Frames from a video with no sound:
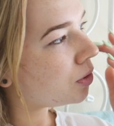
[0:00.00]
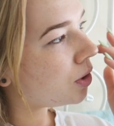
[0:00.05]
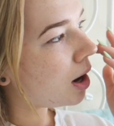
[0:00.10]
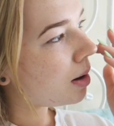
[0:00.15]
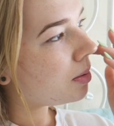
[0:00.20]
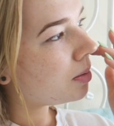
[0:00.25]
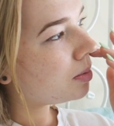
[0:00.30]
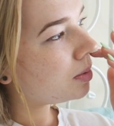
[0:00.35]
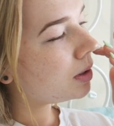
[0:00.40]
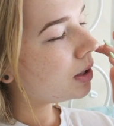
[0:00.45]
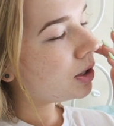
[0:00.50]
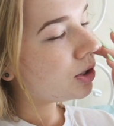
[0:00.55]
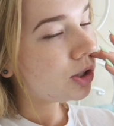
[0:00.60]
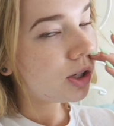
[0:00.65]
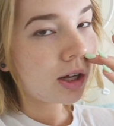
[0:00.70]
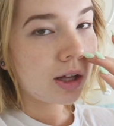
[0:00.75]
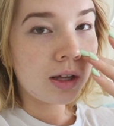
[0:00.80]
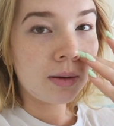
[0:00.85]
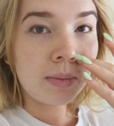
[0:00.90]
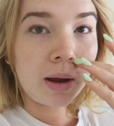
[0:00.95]
probably
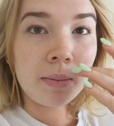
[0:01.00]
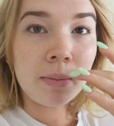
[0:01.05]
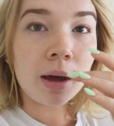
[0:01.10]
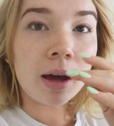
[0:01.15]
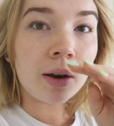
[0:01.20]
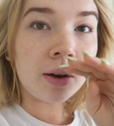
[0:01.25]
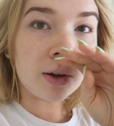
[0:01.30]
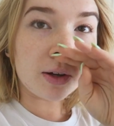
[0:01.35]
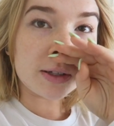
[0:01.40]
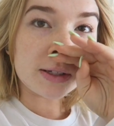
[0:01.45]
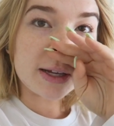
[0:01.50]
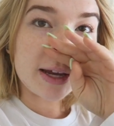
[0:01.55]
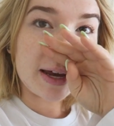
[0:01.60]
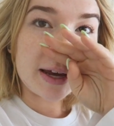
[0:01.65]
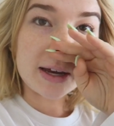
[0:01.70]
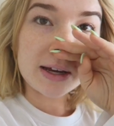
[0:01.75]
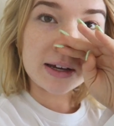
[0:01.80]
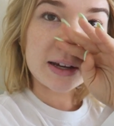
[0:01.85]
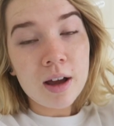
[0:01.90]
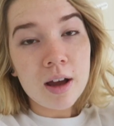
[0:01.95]
chill in my bed all
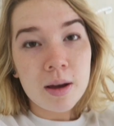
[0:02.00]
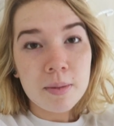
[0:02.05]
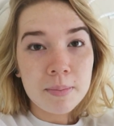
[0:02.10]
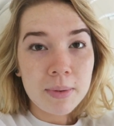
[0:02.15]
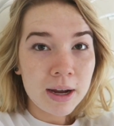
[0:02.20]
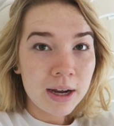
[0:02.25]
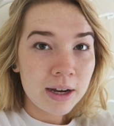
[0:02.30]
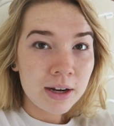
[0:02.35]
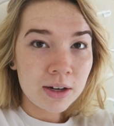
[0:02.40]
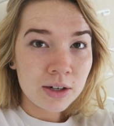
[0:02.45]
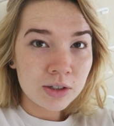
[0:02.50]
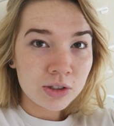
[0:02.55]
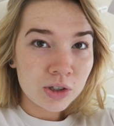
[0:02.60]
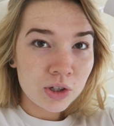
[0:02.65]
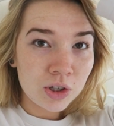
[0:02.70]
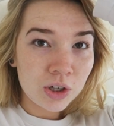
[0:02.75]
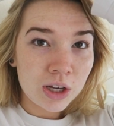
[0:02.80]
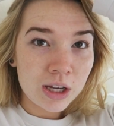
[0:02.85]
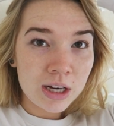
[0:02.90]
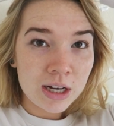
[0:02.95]
day. My hair is
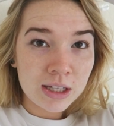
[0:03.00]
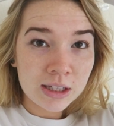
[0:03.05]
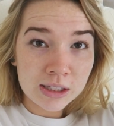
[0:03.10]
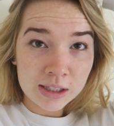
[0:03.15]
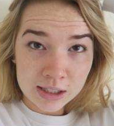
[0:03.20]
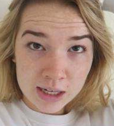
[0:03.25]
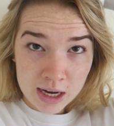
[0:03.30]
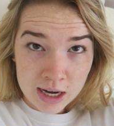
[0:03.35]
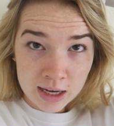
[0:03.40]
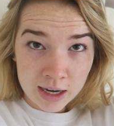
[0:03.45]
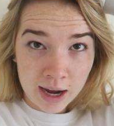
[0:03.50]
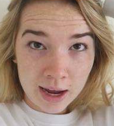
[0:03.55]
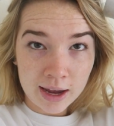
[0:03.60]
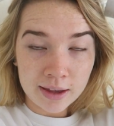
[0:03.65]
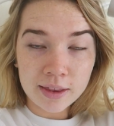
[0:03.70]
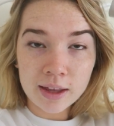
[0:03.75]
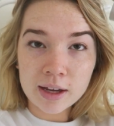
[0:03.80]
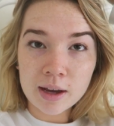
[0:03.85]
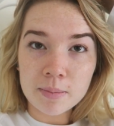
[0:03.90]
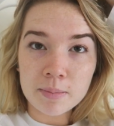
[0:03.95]
looking insane. I
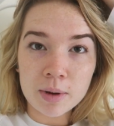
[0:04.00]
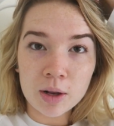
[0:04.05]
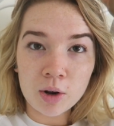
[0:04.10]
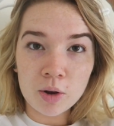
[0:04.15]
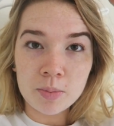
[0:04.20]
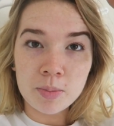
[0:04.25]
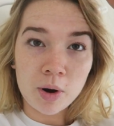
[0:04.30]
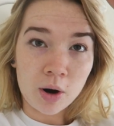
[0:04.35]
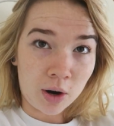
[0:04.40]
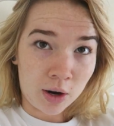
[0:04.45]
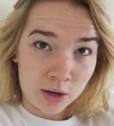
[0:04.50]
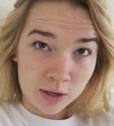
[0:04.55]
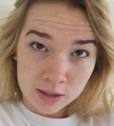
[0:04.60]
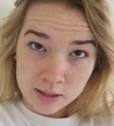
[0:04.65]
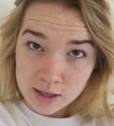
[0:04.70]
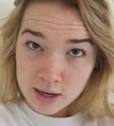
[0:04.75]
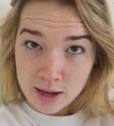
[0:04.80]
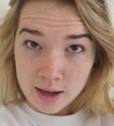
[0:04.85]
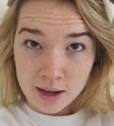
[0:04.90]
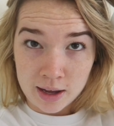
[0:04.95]
had like a middle
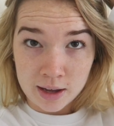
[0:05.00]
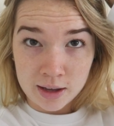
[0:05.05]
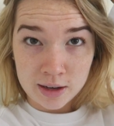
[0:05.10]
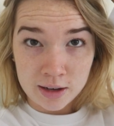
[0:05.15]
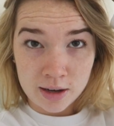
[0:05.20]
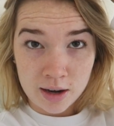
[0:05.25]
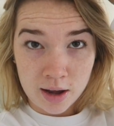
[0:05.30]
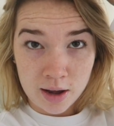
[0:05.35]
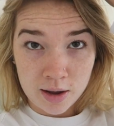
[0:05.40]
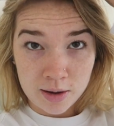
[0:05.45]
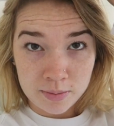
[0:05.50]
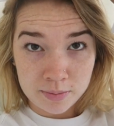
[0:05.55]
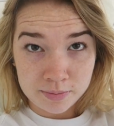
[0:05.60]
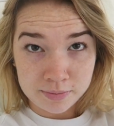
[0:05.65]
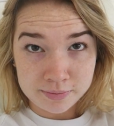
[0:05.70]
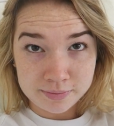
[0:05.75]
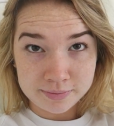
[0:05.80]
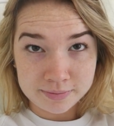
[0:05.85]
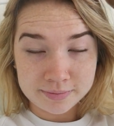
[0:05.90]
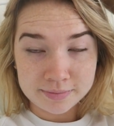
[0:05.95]
part and
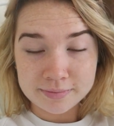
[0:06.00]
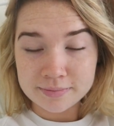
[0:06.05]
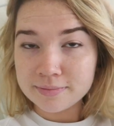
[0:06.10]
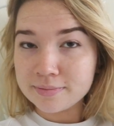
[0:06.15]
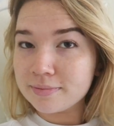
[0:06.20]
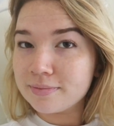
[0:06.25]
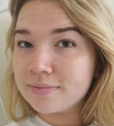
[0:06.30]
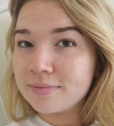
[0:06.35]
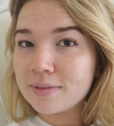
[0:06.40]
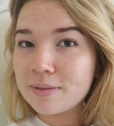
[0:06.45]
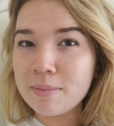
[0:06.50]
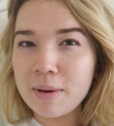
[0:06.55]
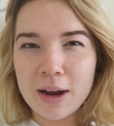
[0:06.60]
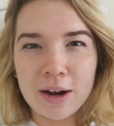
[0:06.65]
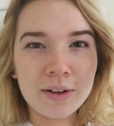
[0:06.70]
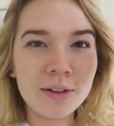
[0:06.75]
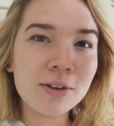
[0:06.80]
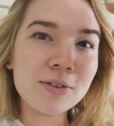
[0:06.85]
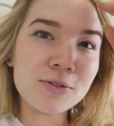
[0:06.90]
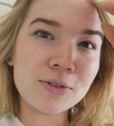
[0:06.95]
my
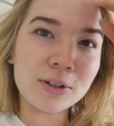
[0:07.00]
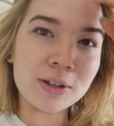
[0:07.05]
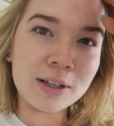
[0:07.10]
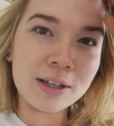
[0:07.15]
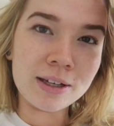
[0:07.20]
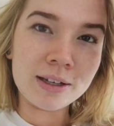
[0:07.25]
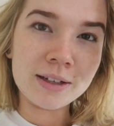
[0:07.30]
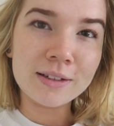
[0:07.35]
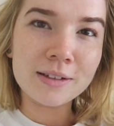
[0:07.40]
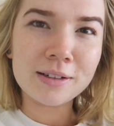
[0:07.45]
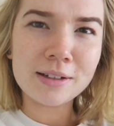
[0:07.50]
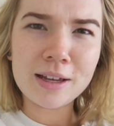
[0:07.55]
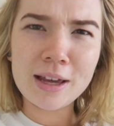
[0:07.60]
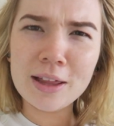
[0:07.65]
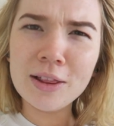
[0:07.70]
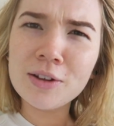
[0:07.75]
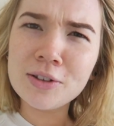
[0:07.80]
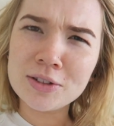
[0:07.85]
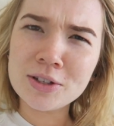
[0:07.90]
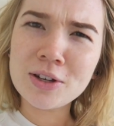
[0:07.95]
hair looked really,
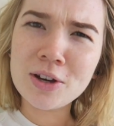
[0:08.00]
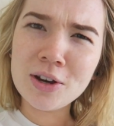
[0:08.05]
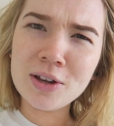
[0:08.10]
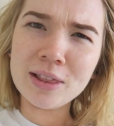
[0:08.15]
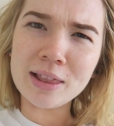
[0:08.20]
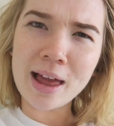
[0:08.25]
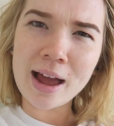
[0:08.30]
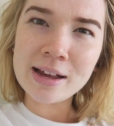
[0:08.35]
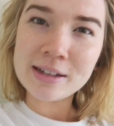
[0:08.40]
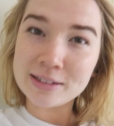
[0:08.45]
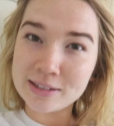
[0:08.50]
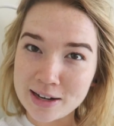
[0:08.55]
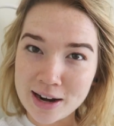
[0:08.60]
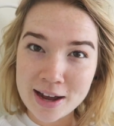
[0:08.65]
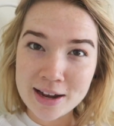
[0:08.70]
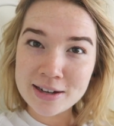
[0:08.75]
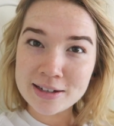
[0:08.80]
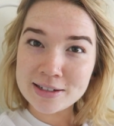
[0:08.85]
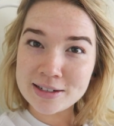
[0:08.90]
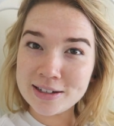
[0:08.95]
it looked good last
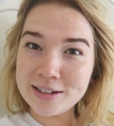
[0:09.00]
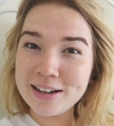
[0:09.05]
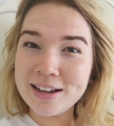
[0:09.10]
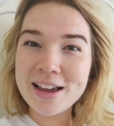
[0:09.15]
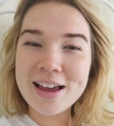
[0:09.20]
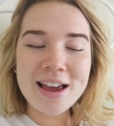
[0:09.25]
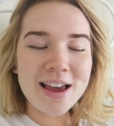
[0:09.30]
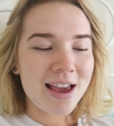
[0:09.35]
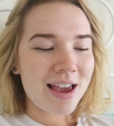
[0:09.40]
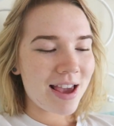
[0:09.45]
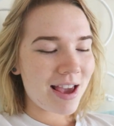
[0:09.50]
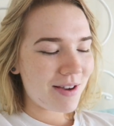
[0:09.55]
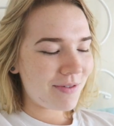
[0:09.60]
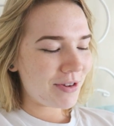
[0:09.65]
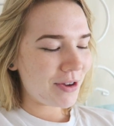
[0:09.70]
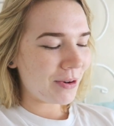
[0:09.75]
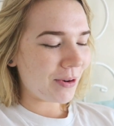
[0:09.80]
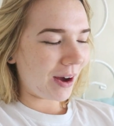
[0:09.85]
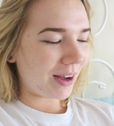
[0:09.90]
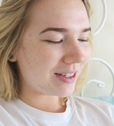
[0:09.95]
night
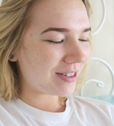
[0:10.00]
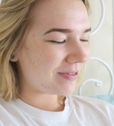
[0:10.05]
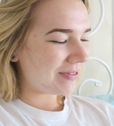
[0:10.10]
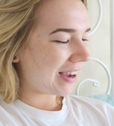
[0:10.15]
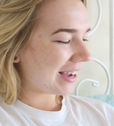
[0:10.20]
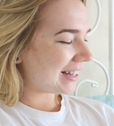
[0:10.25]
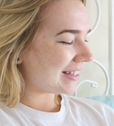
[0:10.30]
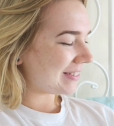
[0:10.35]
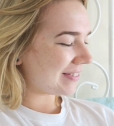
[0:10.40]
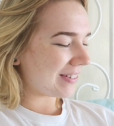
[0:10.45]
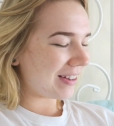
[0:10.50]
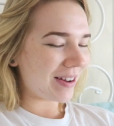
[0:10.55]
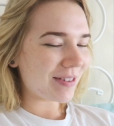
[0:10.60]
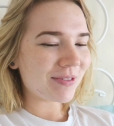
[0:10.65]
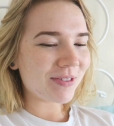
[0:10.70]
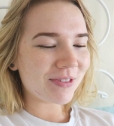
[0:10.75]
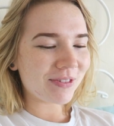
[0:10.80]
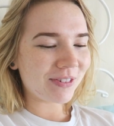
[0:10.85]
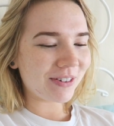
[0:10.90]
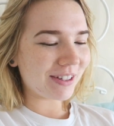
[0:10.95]
if you watched Megan's
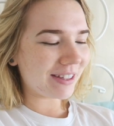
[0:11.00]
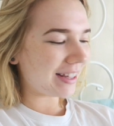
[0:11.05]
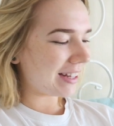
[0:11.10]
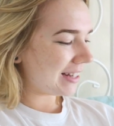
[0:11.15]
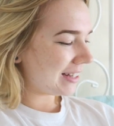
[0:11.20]
vlog before